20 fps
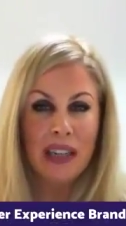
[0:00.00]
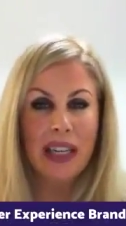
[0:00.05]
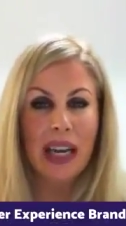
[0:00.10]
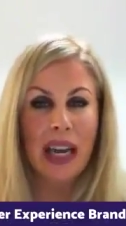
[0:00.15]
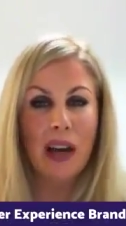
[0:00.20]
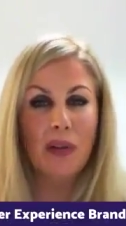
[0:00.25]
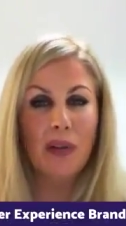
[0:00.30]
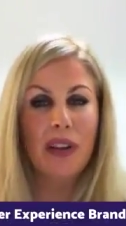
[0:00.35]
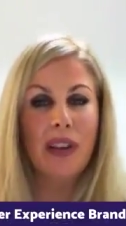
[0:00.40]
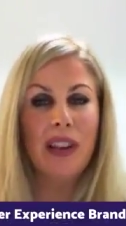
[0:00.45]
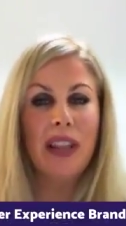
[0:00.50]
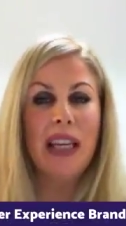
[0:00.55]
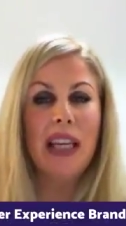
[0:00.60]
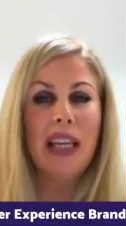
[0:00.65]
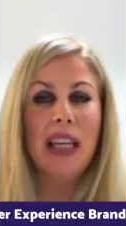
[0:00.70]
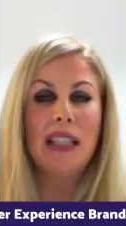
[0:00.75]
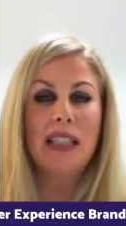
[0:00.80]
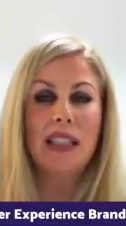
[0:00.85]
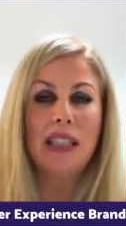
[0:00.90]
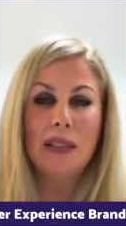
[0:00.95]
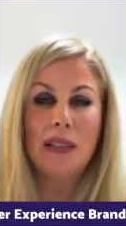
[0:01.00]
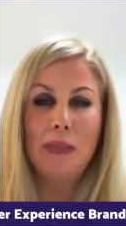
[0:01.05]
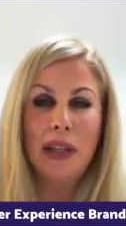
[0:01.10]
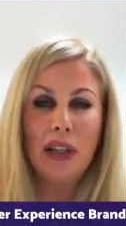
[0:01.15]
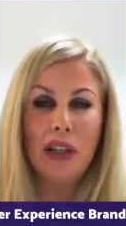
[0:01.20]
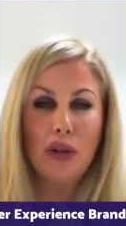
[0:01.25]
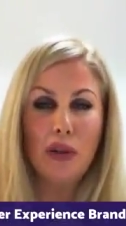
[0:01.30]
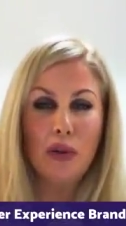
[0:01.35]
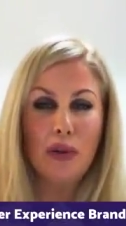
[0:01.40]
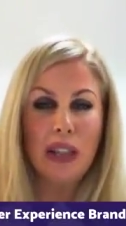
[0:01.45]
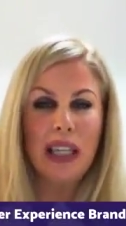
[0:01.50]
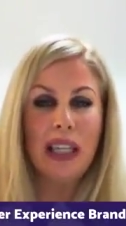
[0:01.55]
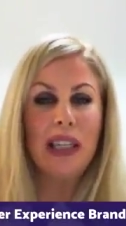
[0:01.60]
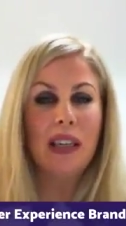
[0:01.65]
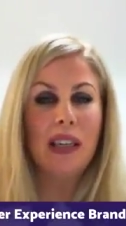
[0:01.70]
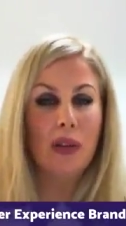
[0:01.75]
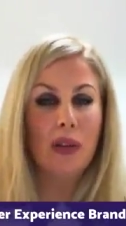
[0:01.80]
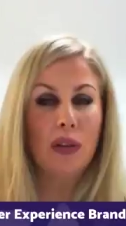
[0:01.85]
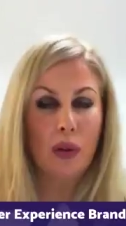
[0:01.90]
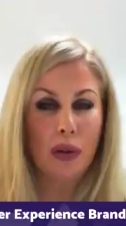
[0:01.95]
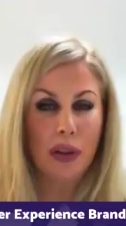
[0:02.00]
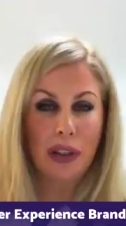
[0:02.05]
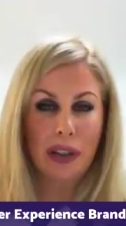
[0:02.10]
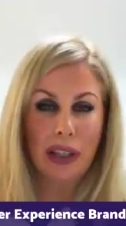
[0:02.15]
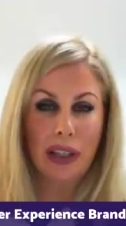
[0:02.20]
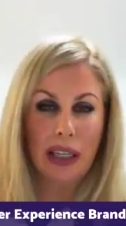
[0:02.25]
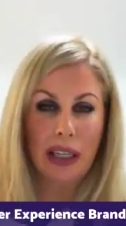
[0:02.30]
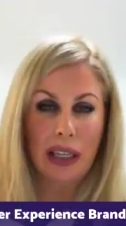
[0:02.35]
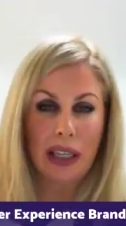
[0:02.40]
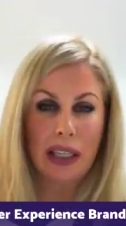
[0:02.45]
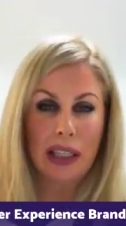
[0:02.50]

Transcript: Now, the thing is, is being unique and quirky